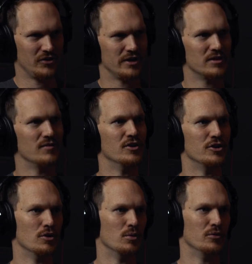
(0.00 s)
take the
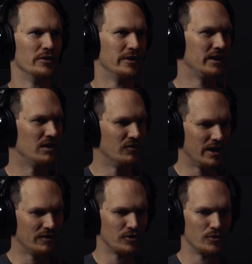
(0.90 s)
videos. And then even
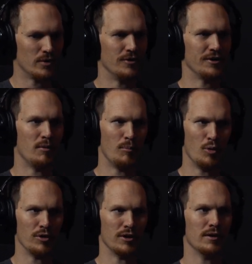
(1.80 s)
after they're already
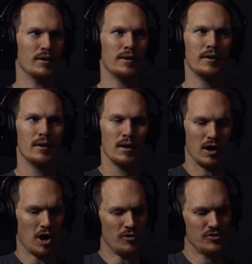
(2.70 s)
onboarded,
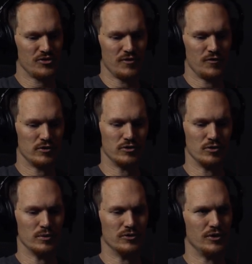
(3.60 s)
all the stuff we
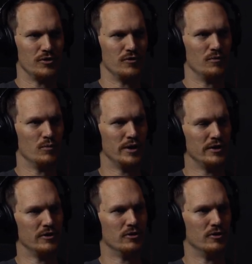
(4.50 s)
do is either
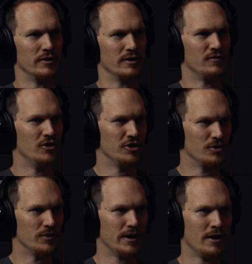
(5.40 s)
written or like
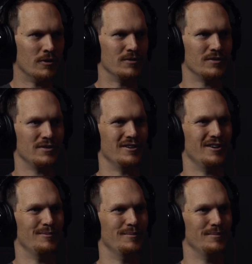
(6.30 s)
videoed out.
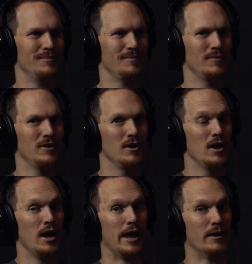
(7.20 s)

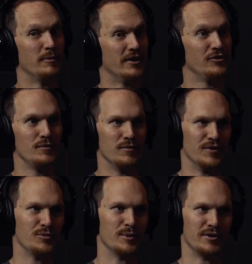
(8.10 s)
And I mean, that's an
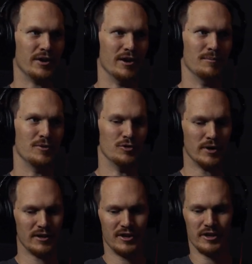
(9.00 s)
investment of time. You got
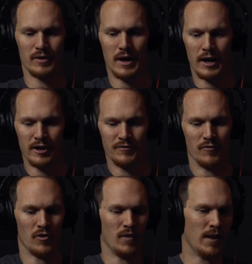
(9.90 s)
to take your eye off of
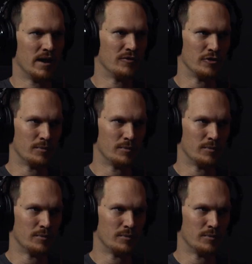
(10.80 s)
a lot of other